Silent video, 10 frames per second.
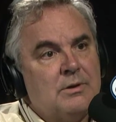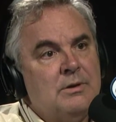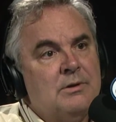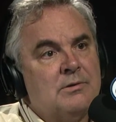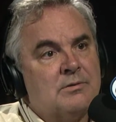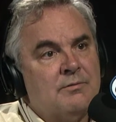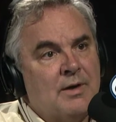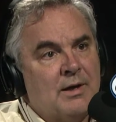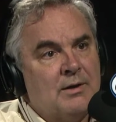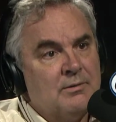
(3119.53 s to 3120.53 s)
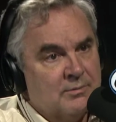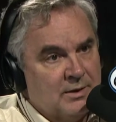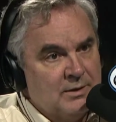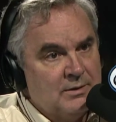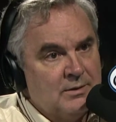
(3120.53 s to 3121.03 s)
in Savannah,
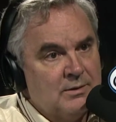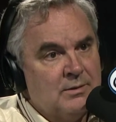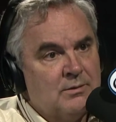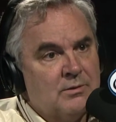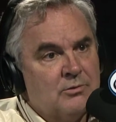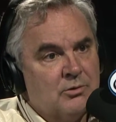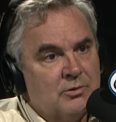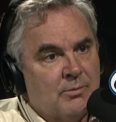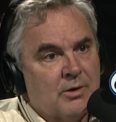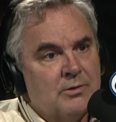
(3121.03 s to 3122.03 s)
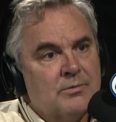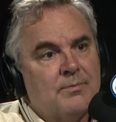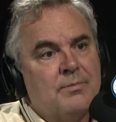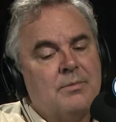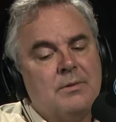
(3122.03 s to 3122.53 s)
right? In the Georgia in martyrs.
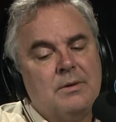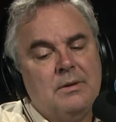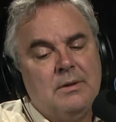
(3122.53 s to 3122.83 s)
Georgia. Mm-hmm.